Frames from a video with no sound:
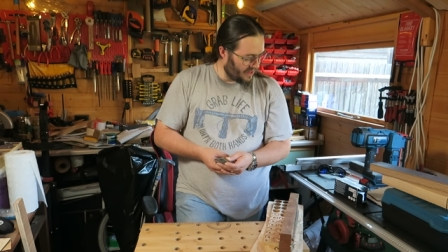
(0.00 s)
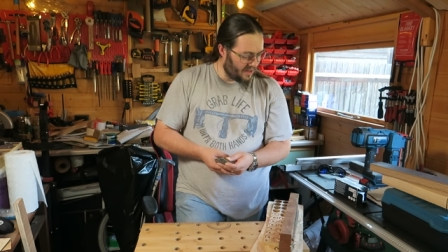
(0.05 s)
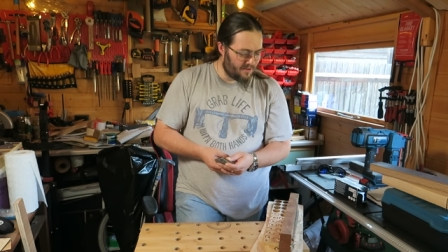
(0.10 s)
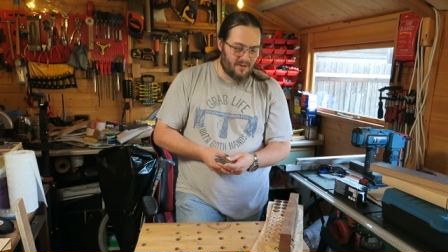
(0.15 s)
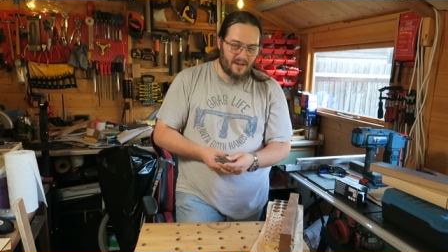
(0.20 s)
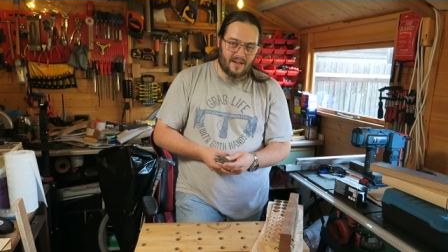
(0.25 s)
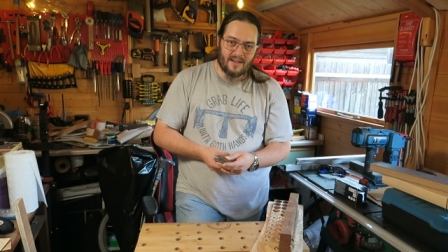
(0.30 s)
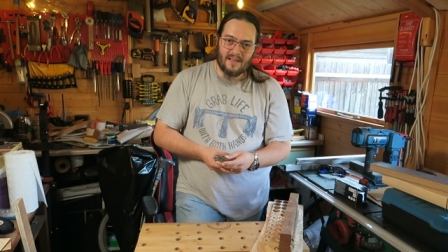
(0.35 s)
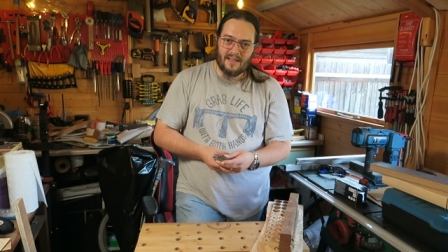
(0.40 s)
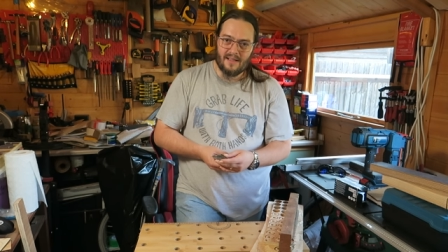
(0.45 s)
they
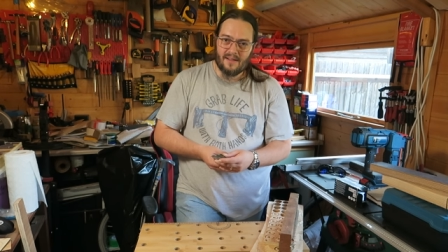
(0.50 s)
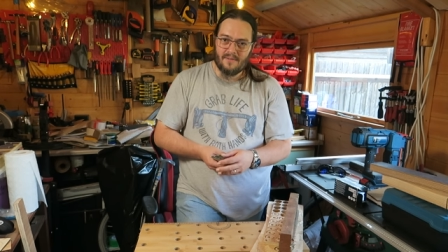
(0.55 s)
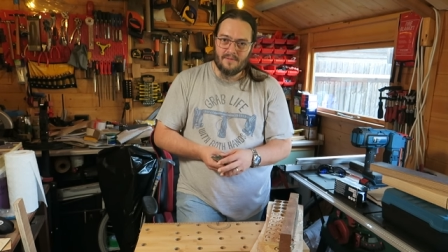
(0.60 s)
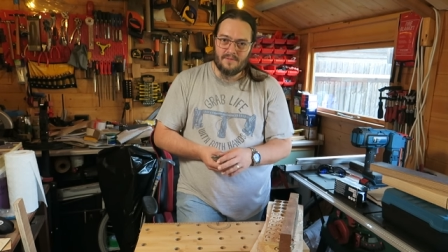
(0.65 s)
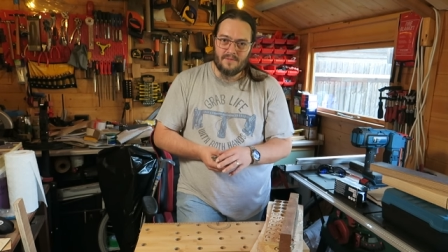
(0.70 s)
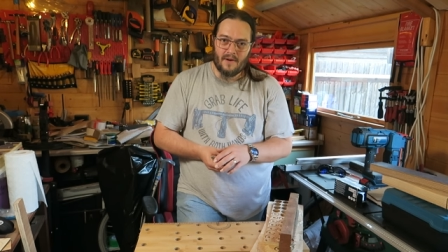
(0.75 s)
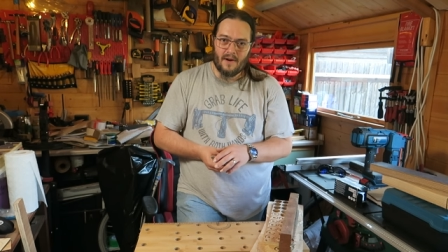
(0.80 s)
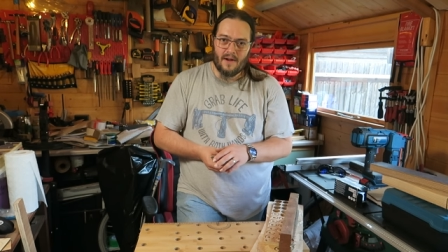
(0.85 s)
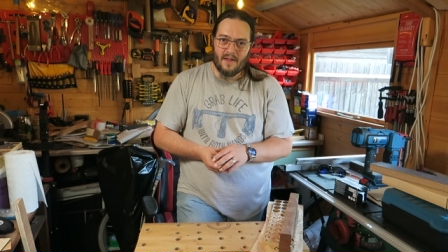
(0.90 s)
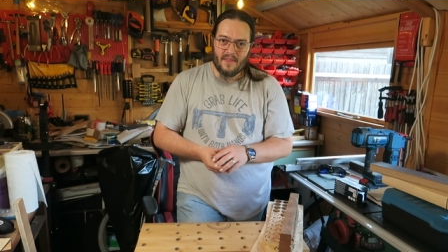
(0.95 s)
reckon it can
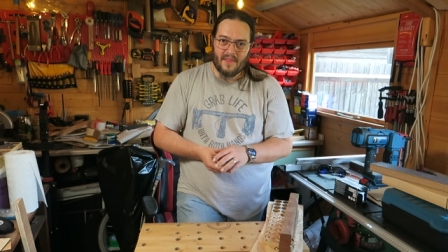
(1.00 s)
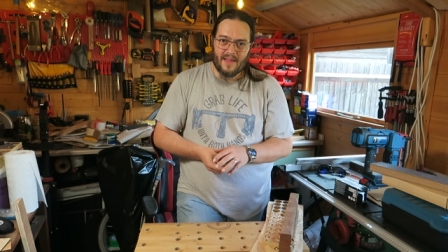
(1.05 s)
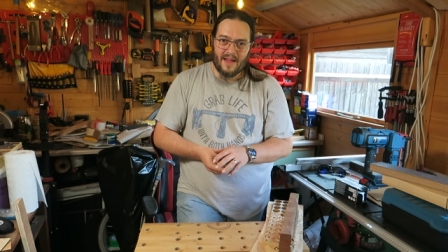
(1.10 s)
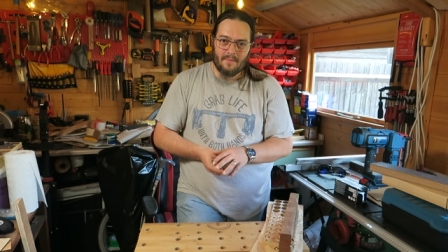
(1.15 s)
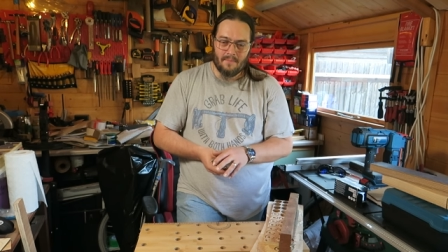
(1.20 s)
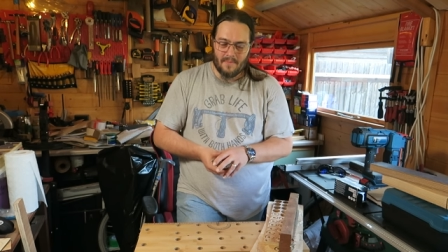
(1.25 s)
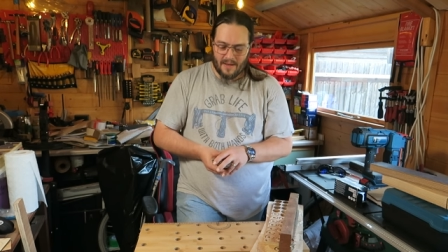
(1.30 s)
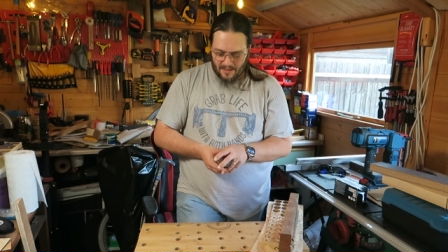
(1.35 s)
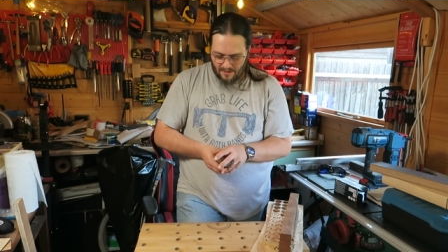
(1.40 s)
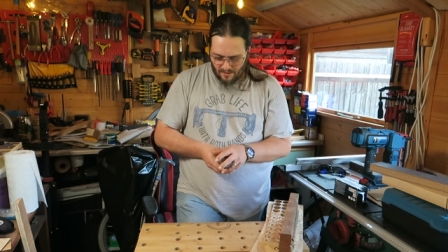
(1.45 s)
fire
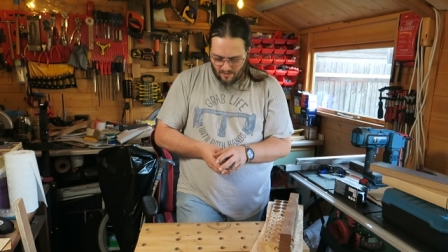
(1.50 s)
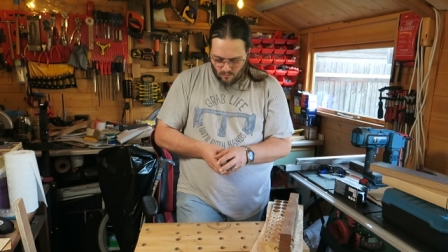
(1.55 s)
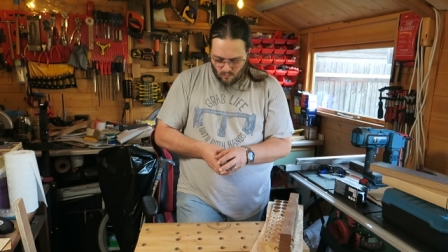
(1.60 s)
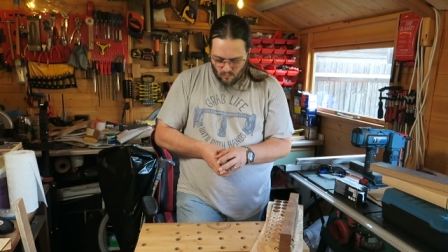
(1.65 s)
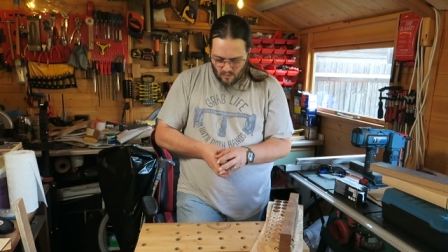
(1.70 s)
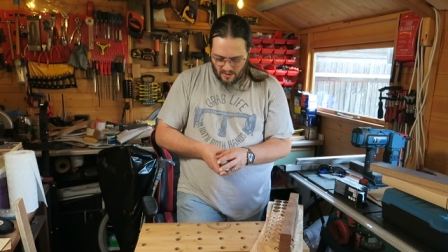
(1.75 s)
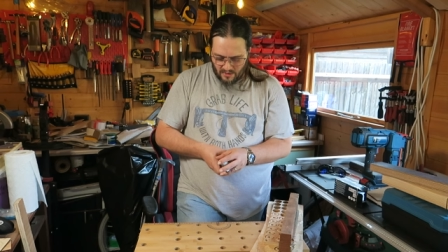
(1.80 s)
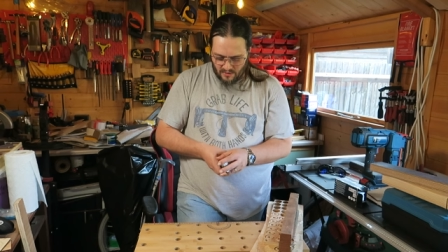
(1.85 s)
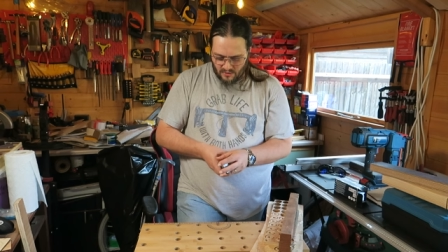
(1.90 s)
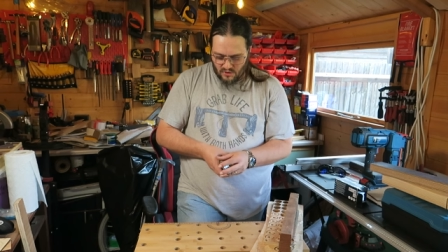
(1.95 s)
that many on
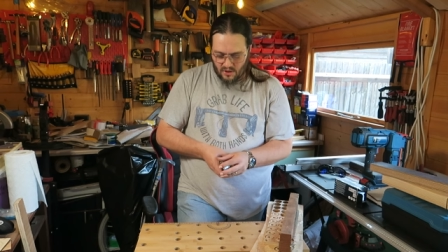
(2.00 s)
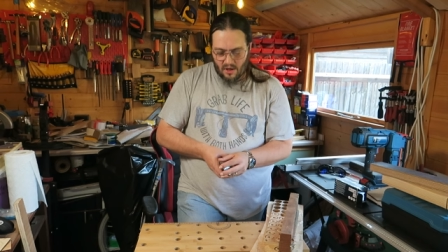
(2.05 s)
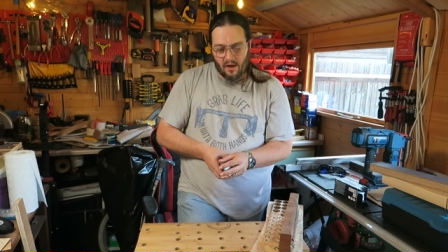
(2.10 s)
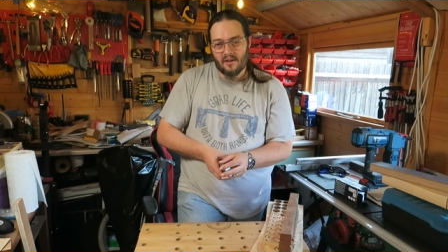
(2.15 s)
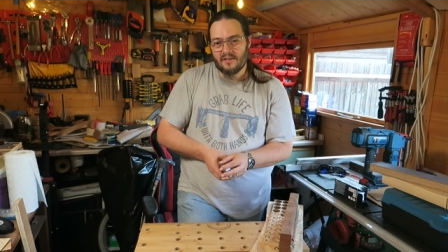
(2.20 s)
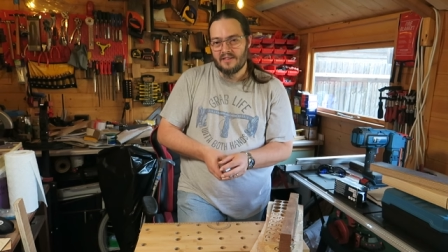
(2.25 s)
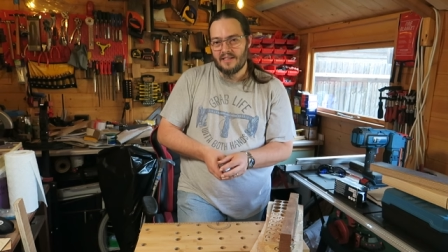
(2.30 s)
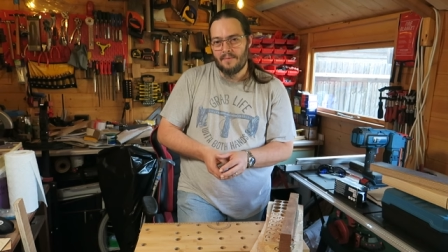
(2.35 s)
one charge.